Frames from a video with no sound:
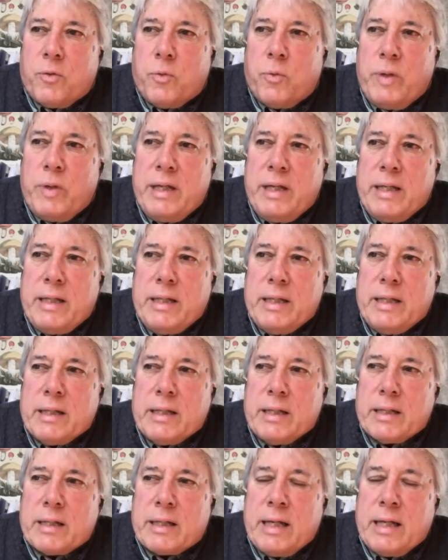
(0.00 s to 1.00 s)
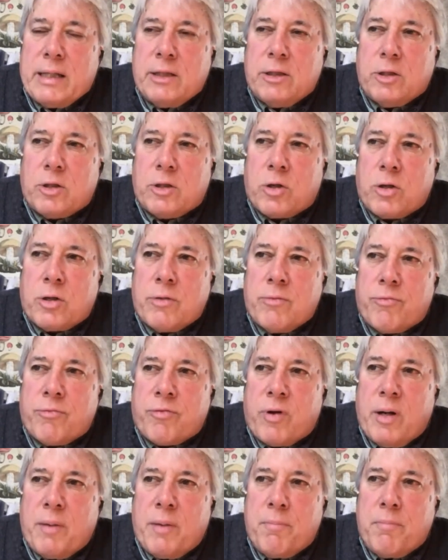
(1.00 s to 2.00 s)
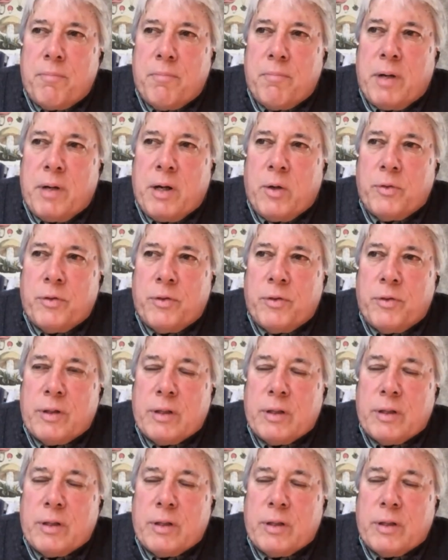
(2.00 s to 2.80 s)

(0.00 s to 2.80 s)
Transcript: we can learn from both